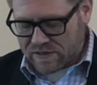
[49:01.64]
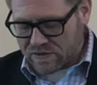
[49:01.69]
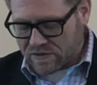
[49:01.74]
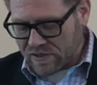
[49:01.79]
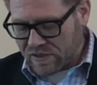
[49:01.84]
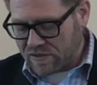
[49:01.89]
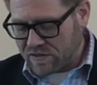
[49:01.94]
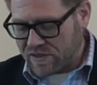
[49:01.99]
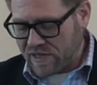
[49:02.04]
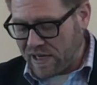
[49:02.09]

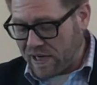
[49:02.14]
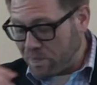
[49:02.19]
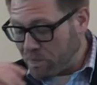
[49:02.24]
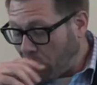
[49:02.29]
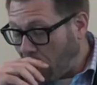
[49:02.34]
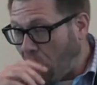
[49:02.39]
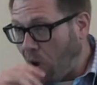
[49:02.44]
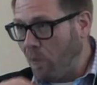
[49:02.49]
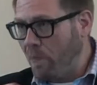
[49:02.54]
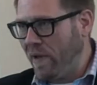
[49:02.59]
16,
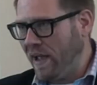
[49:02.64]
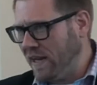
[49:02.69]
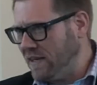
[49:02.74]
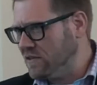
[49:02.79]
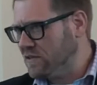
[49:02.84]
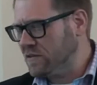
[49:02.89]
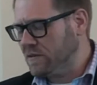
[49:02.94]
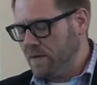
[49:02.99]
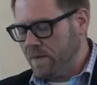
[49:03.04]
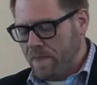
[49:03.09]
Paul
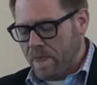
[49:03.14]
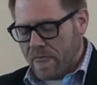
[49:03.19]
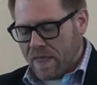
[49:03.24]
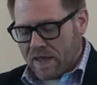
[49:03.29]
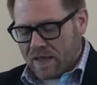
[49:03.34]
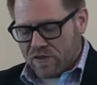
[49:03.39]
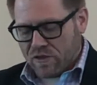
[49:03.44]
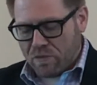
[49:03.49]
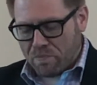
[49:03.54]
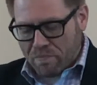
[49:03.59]
paints
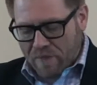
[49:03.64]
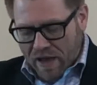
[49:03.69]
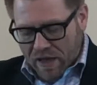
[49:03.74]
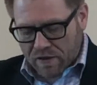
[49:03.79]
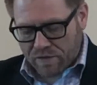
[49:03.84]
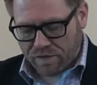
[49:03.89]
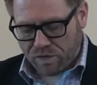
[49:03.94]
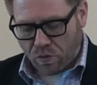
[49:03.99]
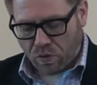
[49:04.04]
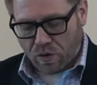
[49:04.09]
the
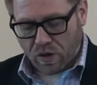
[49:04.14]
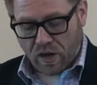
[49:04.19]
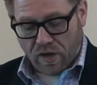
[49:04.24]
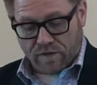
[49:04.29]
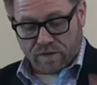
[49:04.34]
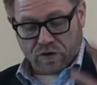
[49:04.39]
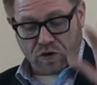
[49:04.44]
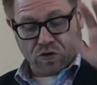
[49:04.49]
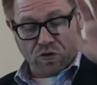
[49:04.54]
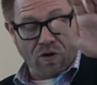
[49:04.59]
metaphor
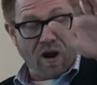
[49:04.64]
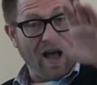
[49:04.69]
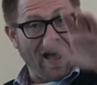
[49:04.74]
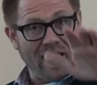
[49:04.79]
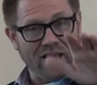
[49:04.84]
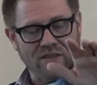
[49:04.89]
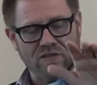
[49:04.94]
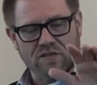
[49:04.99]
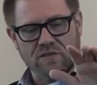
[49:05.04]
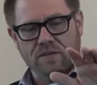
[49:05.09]
of
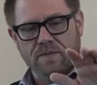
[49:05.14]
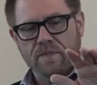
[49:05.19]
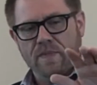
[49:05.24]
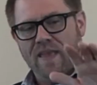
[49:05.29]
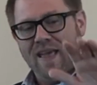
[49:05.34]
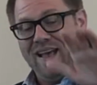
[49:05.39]
Christ